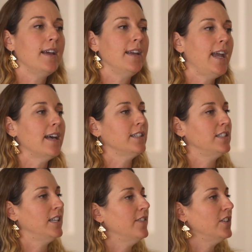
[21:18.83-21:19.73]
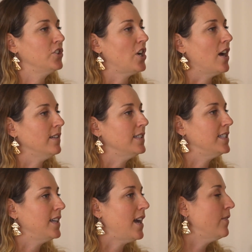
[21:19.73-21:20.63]
Yeah, let's give it a shot. Let's
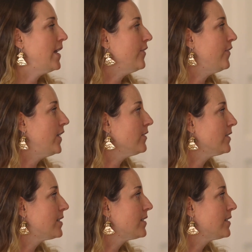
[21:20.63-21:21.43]
see how that feels.